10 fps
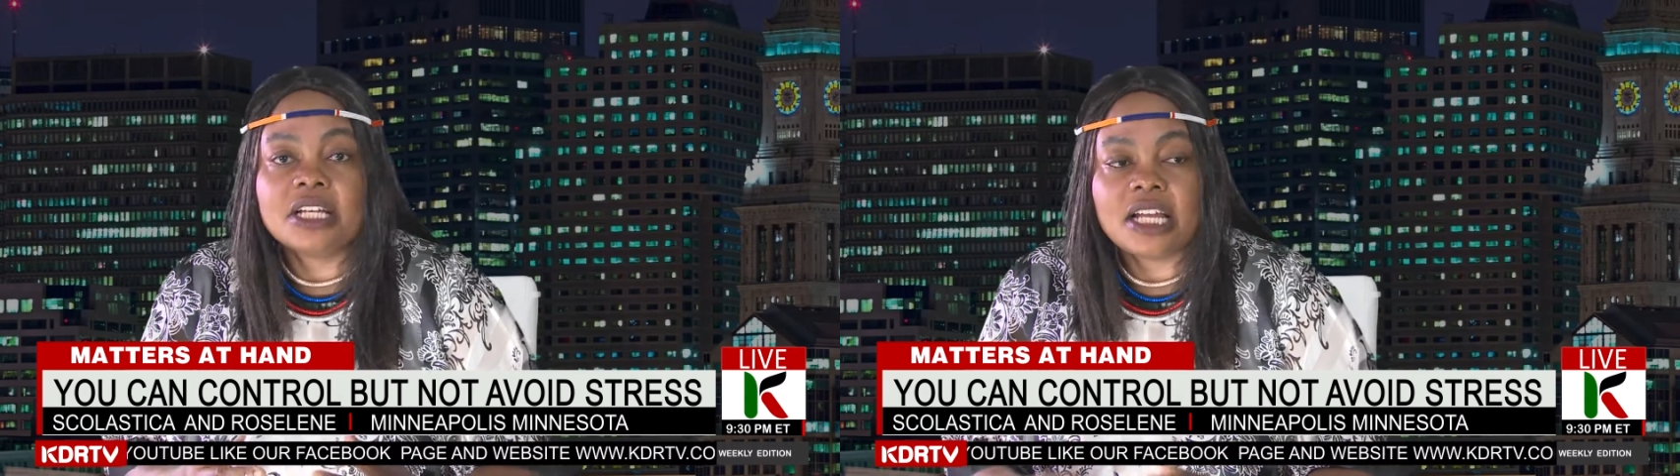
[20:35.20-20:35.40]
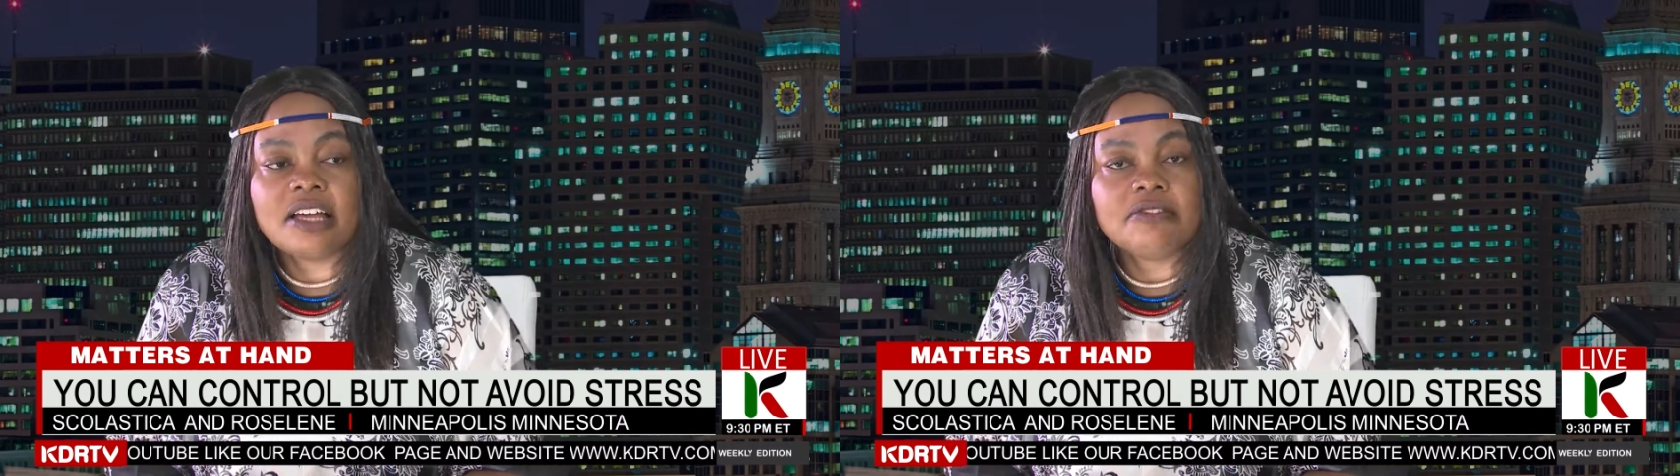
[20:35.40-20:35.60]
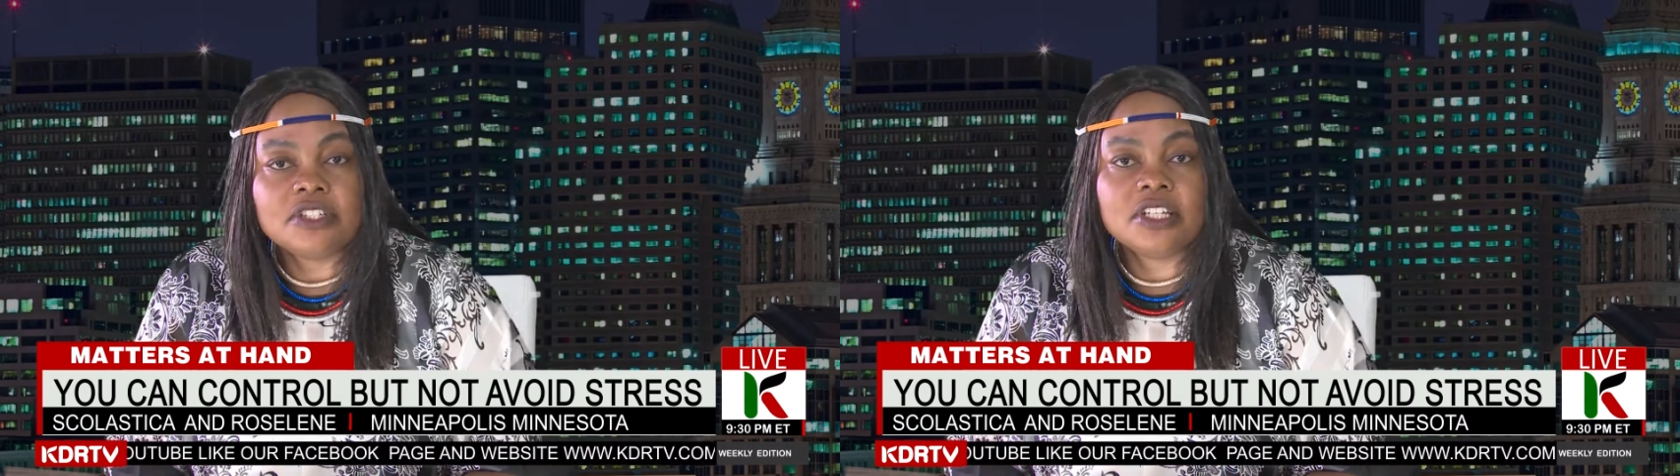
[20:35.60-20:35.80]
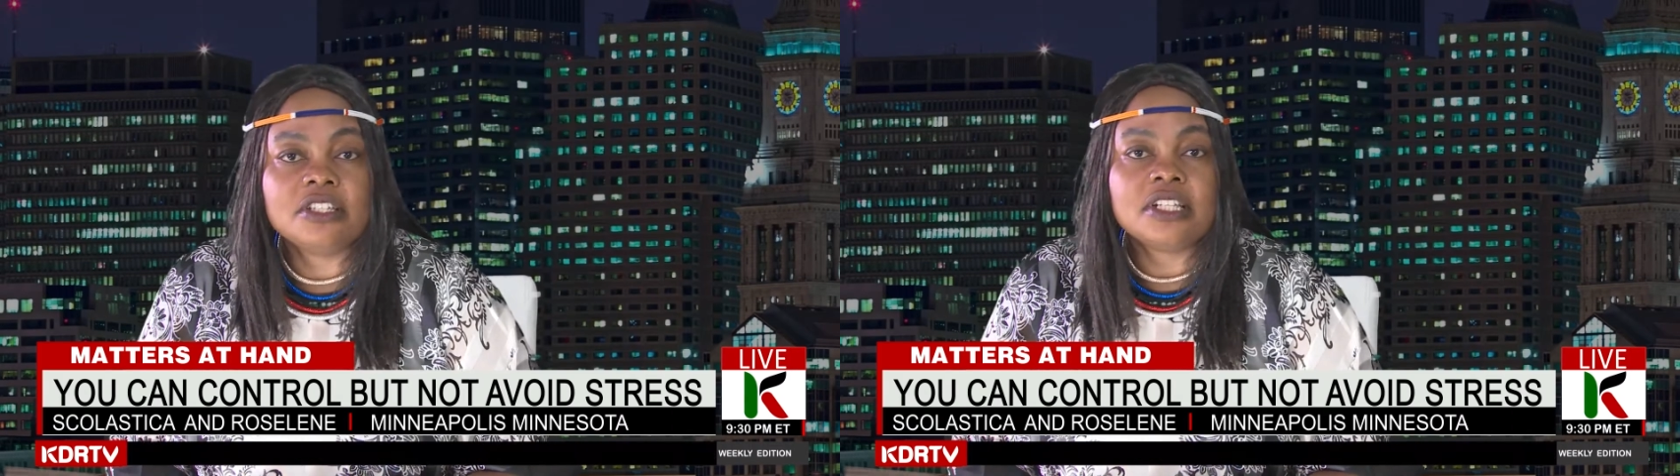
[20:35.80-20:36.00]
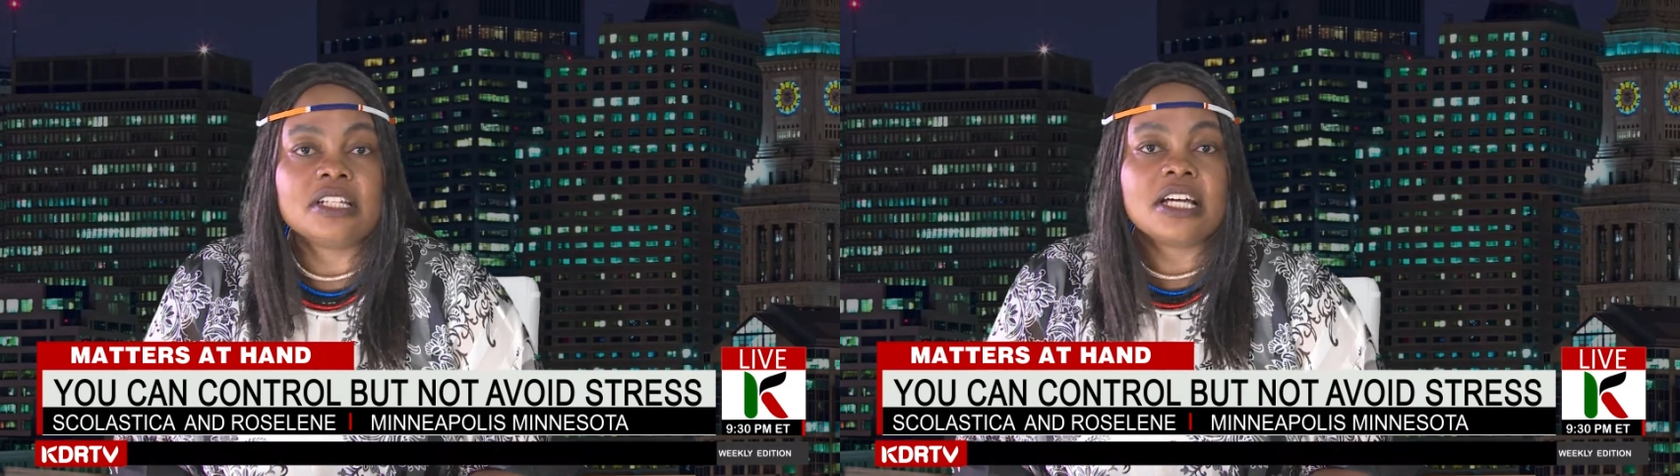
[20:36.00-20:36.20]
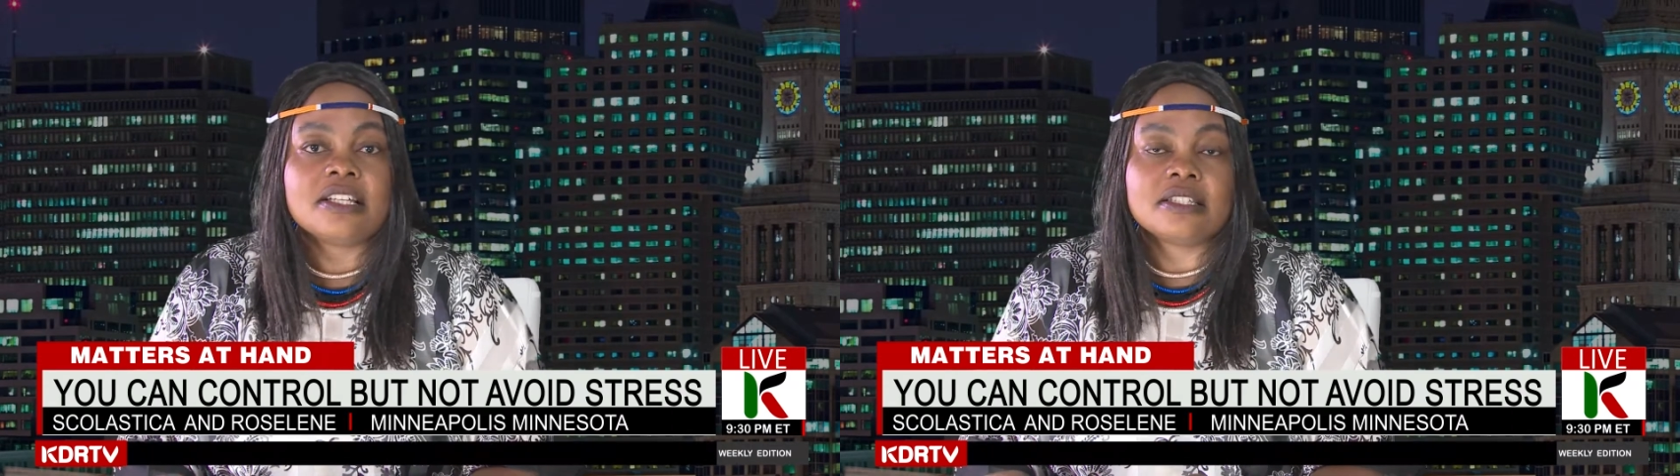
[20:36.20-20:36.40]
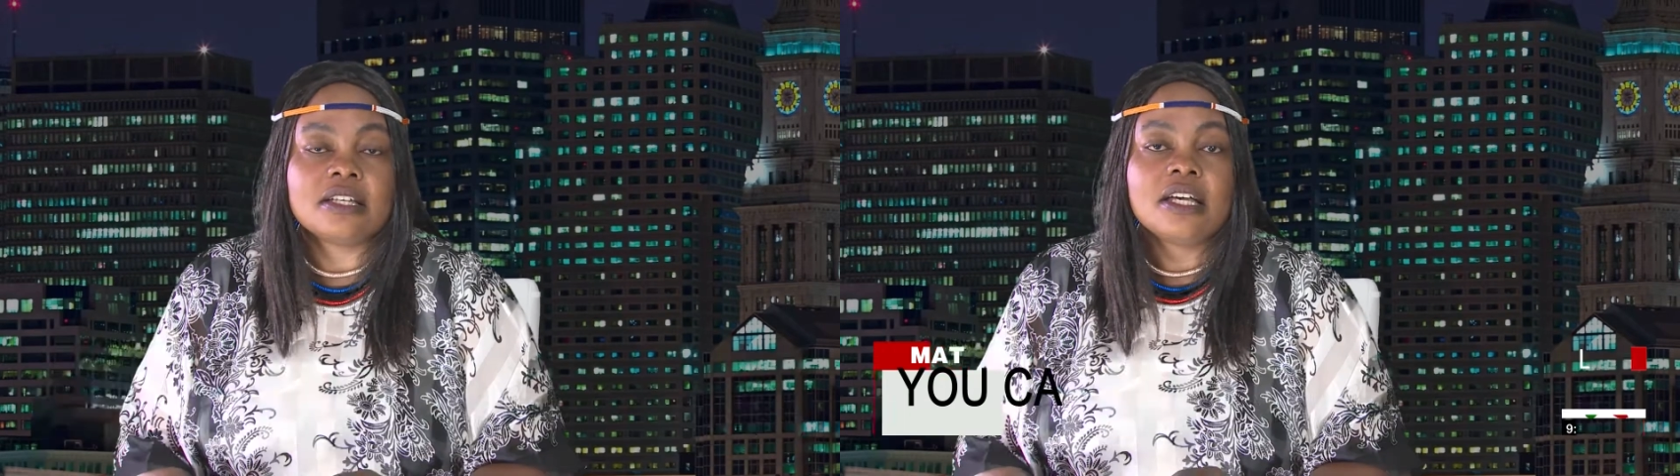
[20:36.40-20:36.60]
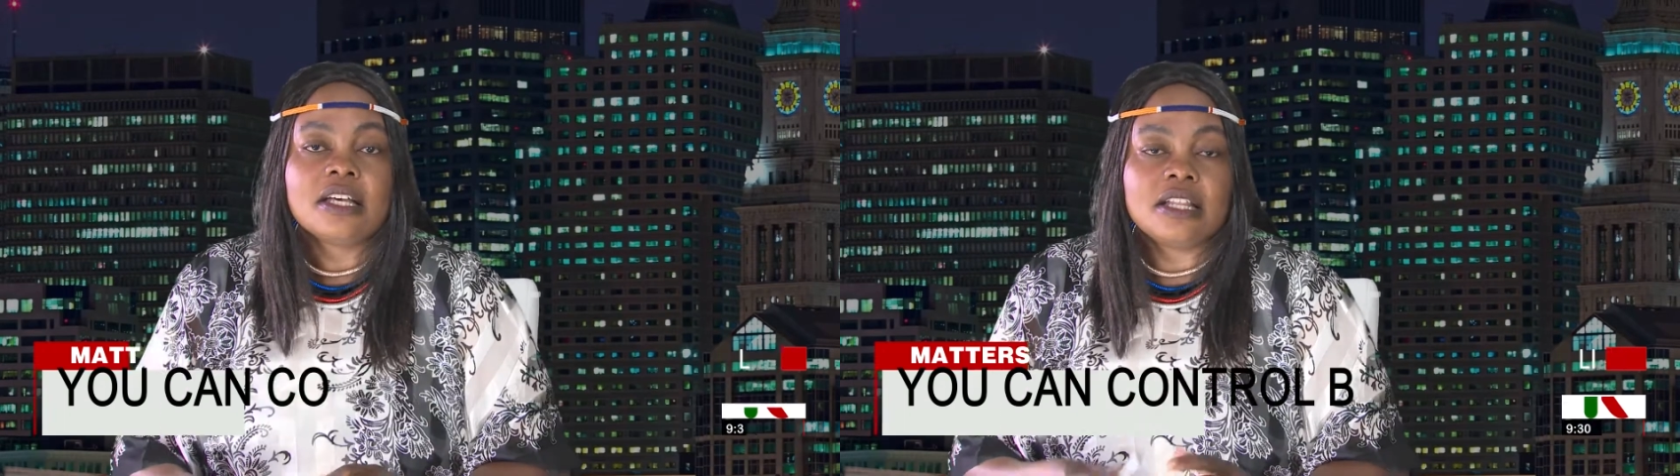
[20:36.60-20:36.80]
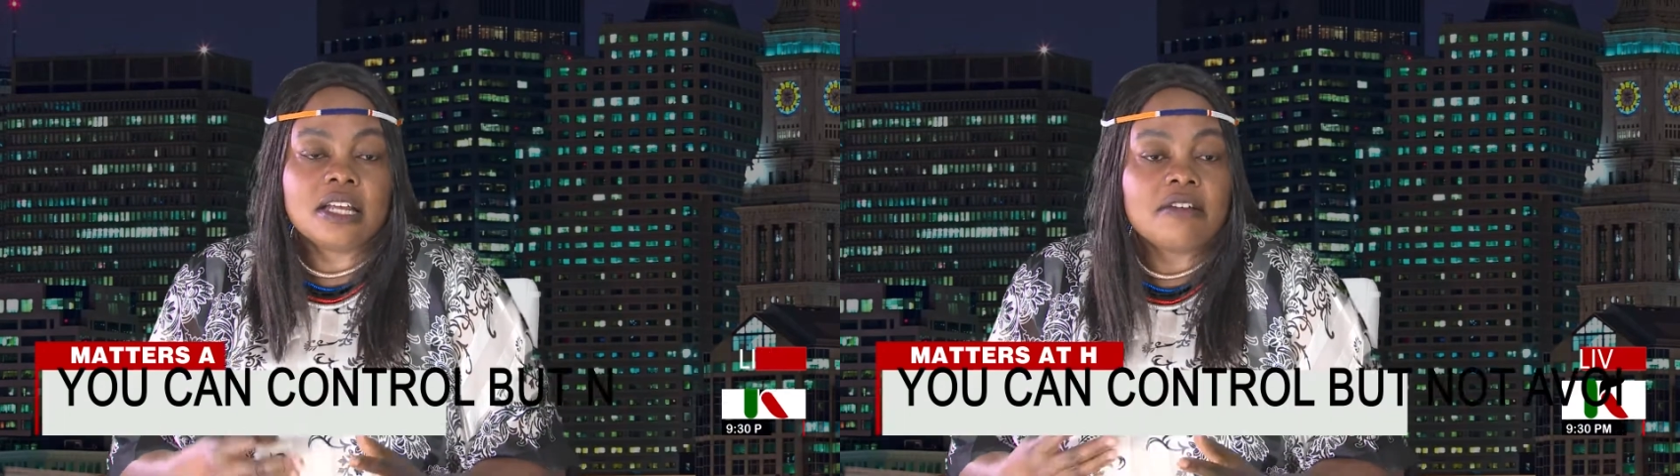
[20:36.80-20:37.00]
life change that